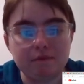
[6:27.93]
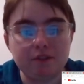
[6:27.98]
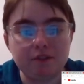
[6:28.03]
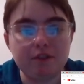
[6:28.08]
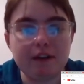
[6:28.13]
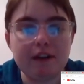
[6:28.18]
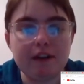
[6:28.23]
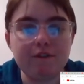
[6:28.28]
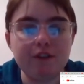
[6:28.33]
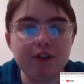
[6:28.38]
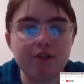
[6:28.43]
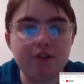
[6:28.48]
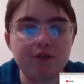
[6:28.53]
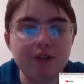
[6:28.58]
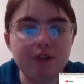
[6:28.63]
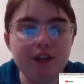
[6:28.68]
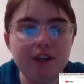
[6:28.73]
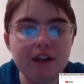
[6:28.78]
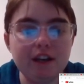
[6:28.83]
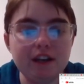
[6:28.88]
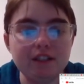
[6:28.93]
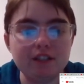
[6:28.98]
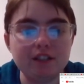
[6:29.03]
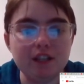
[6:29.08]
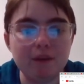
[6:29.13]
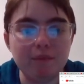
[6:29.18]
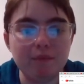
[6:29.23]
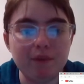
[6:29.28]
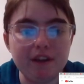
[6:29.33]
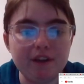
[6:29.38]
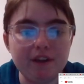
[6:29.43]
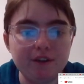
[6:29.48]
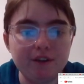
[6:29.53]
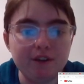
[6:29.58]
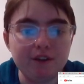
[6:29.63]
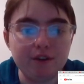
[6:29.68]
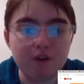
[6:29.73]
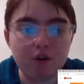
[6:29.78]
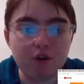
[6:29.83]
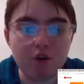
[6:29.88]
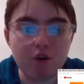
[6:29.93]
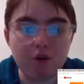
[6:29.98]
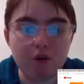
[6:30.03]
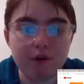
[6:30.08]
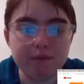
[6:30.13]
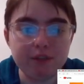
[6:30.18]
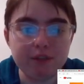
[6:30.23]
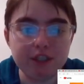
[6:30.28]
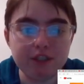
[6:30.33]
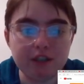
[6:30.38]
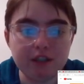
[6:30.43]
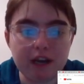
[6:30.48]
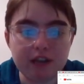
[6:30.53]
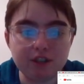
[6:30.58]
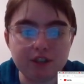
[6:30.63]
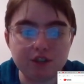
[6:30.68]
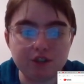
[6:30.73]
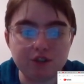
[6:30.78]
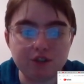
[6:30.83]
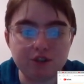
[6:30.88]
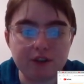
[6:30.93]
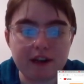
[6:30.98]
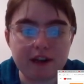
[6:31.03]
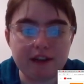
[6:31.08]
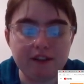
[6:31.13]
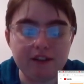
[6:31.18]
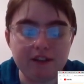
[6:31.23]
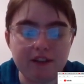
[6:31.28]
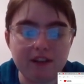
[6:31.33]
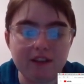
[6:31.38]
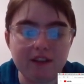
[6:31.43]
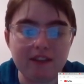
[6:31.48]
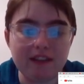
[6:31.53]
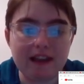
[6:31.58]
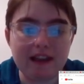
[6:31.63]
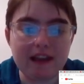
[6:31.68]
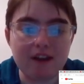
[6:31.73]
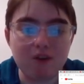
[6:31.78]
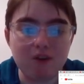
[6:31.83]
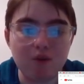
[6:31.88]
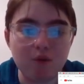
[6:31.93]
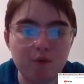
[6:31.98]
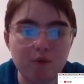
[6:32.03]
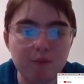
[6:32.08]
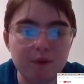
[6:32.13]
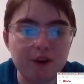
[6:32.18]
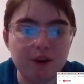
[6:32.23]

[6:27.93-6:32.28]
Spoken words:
Crafting three guns in a blender? OMG, I should try this at home.